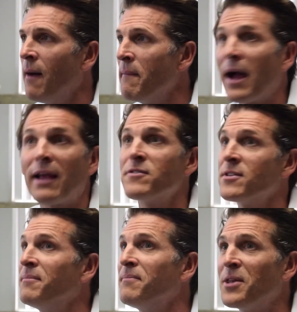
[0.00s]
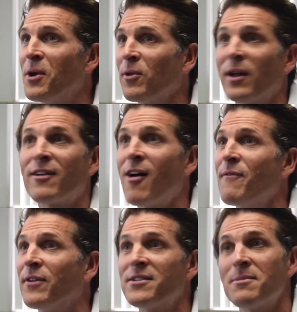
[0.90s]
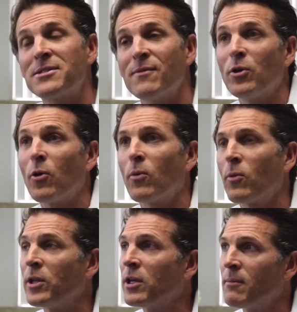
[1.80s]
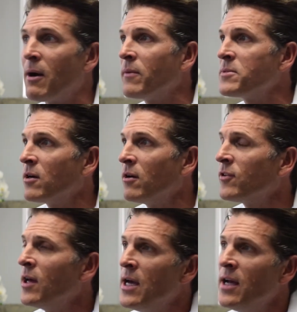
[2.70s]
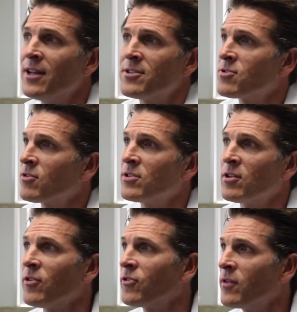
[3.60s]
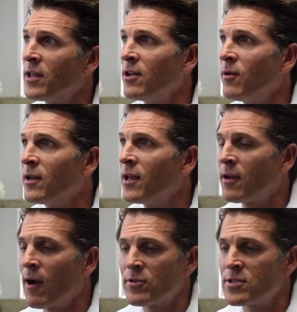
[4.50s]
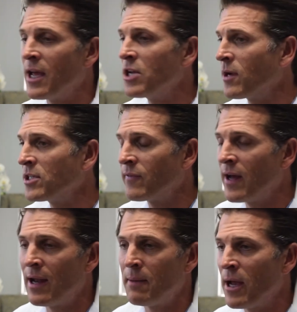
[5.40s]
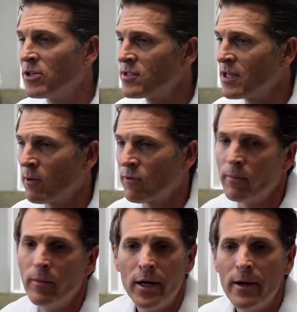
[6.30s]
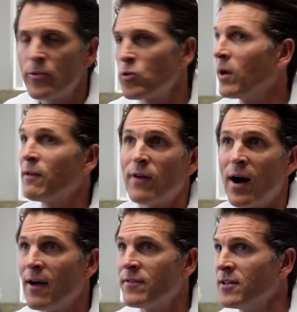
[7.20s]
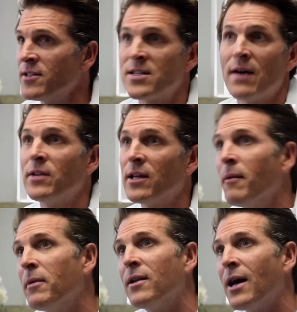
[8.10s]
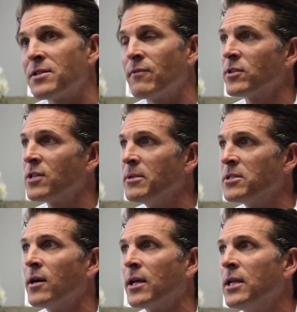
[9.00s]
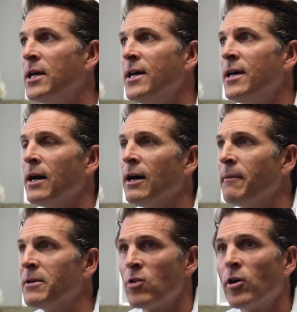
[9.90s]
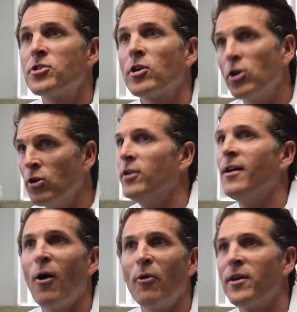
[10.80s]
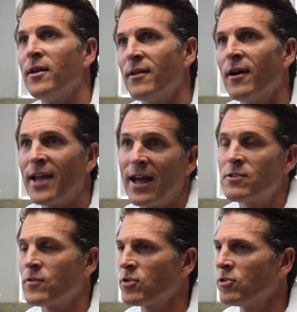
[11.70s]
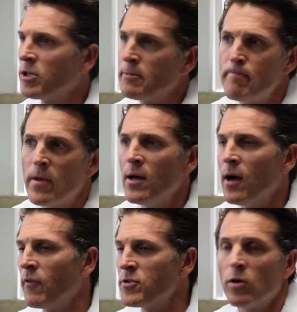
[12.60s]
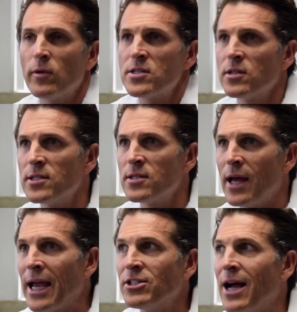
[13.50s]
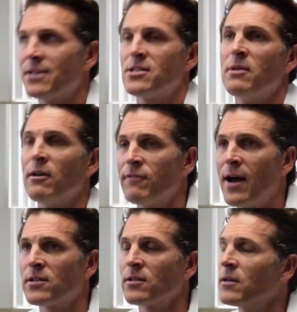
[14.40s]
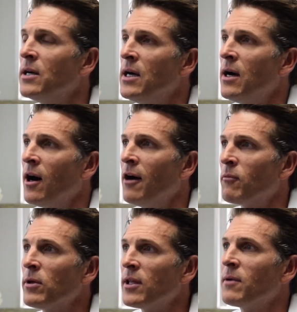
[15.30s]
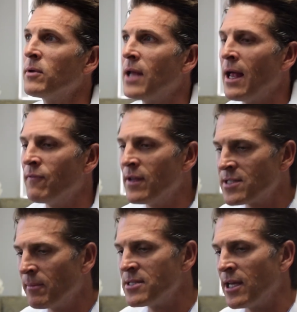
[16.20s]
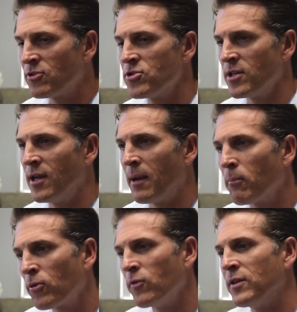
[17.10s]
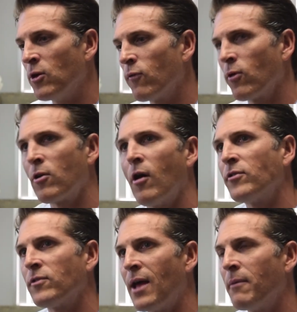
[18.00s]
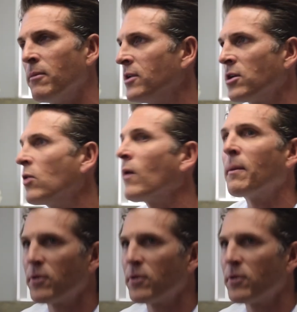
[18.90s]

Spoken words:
That gives them a lot of confidence and makes them feel really good about themselves. It's a surgery also that it covers an age range. I've had patients anywhere from 25 to 70 come in asking for a tummy tuck, and as long as good, healthy candidates for surgery, there's no reason that age has to be a factor. Really, if somebody's interested in improving the overall contour of the abdomen, it's a great